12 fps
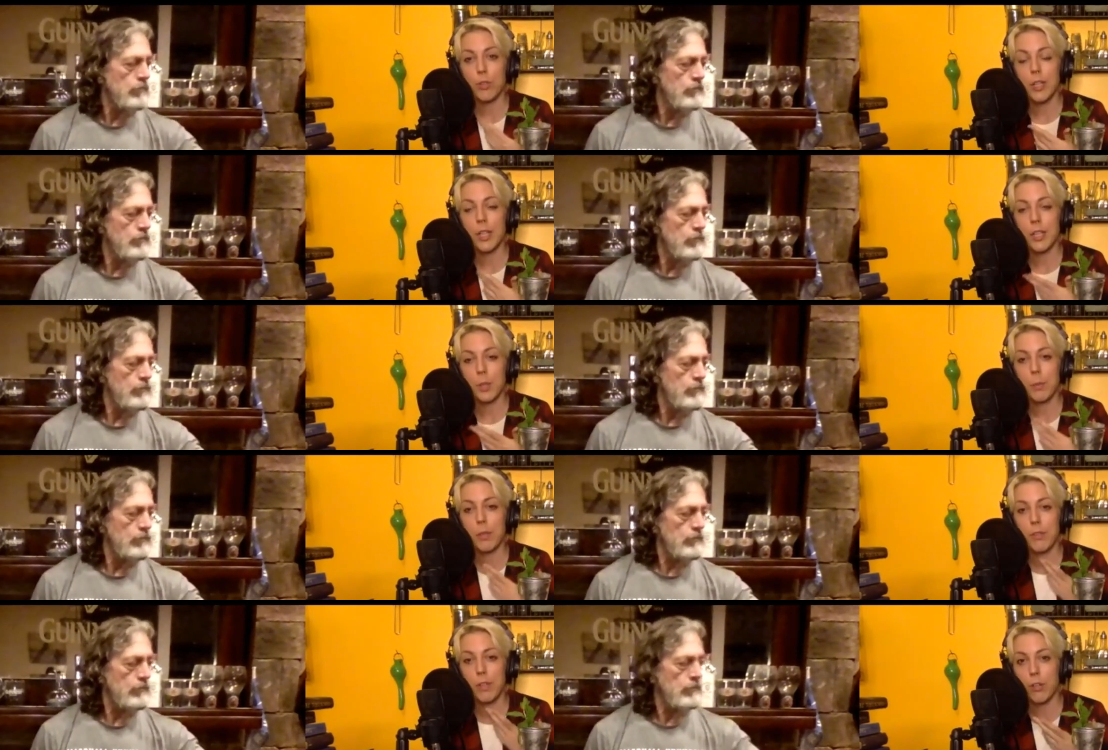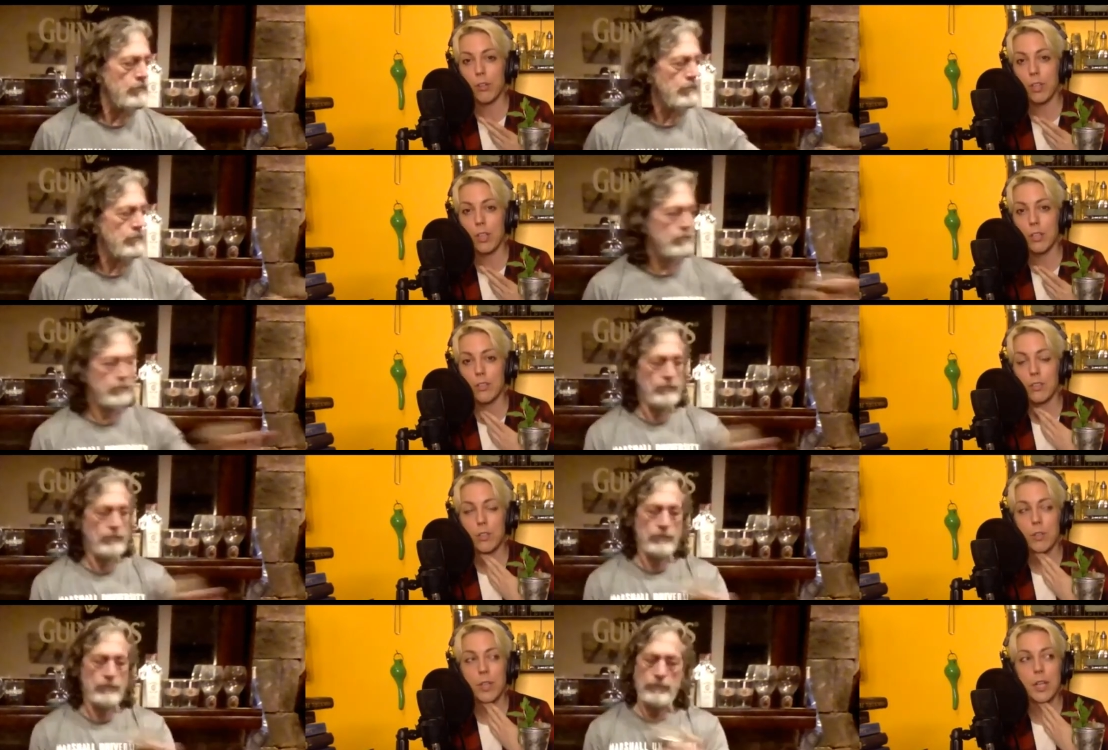Speaker 1: it, a little bit of an earthiness
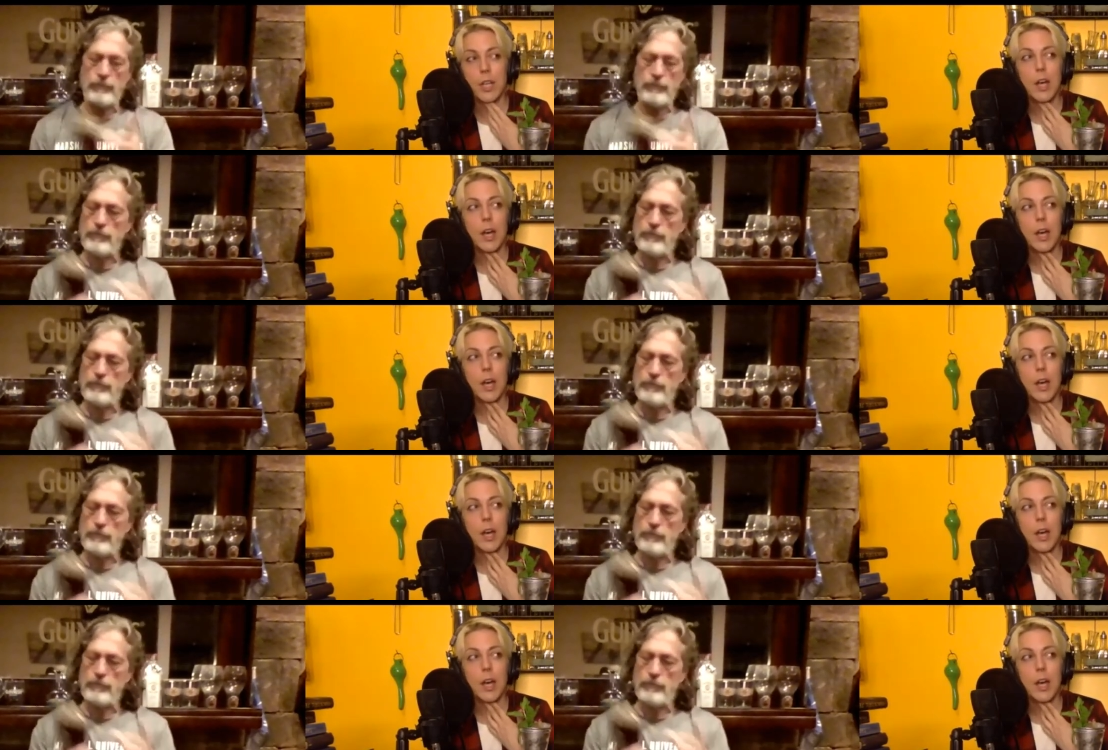to it.